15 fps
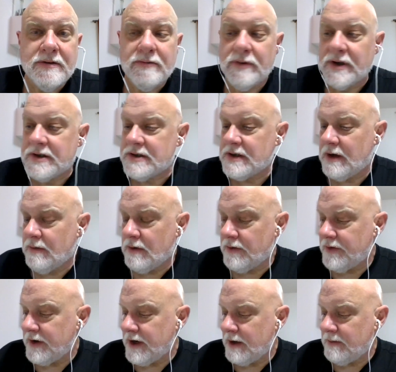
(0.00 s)
which I
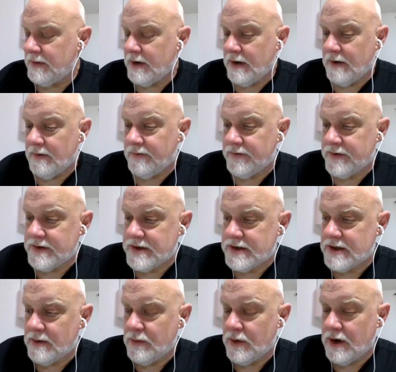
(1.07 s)
wrote the name of
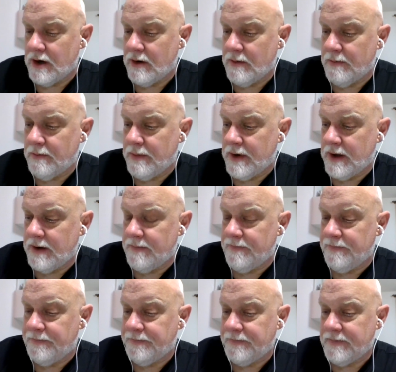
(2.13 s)
somewhere, but
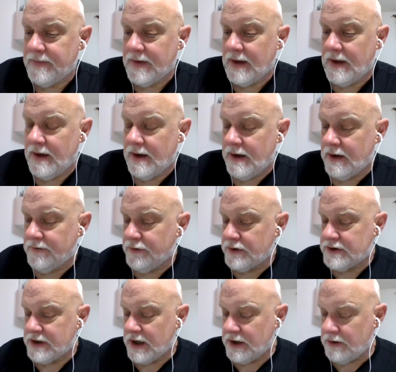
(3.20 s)

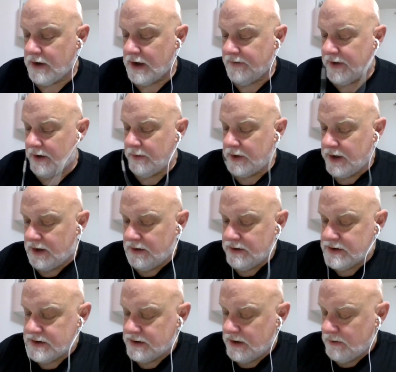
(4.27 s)
unfortunately I don't have that one
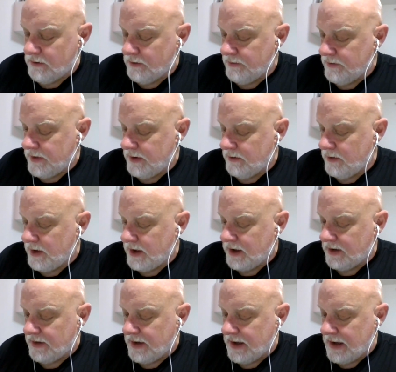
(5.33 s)
either, so I won't be
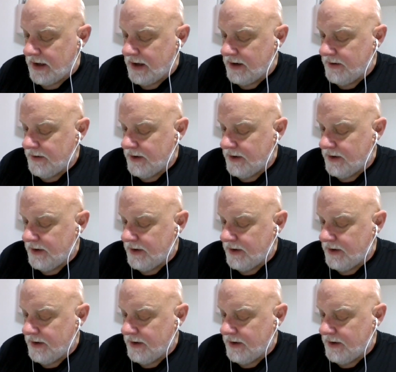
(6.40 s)
reading that.